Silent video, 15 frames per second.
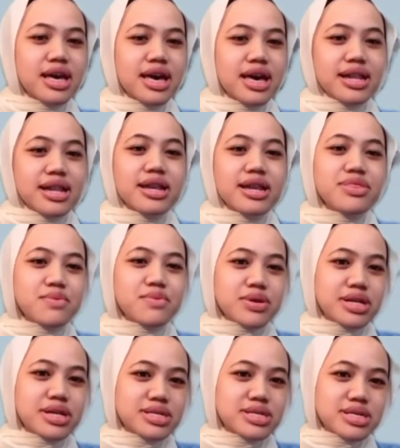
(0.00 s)
In other
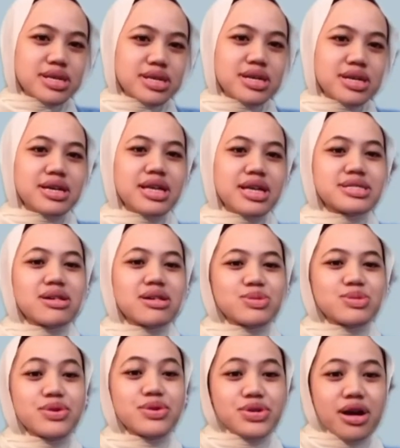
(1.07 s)
words, it's
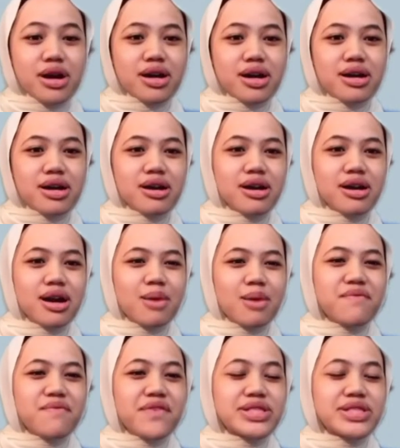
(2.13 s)
also a drug, a
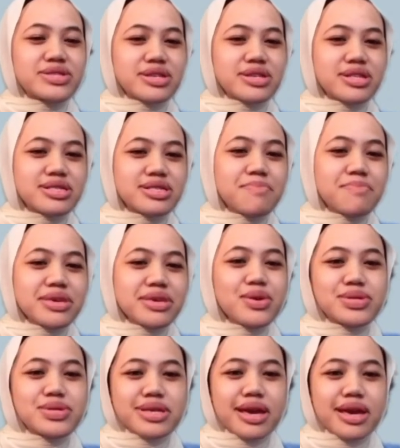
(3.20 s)
prevention, something
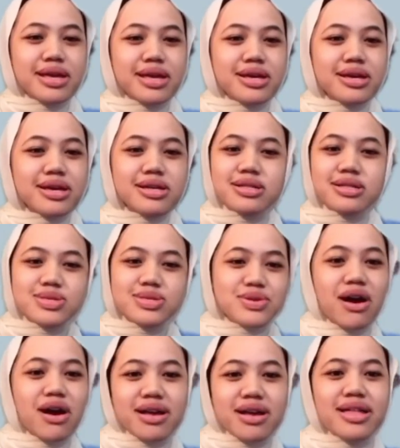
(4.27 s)
you take to
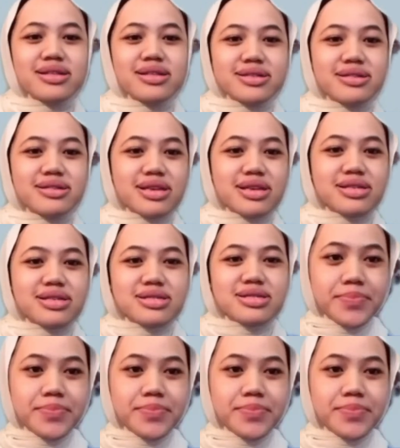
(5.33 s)
not get the disease.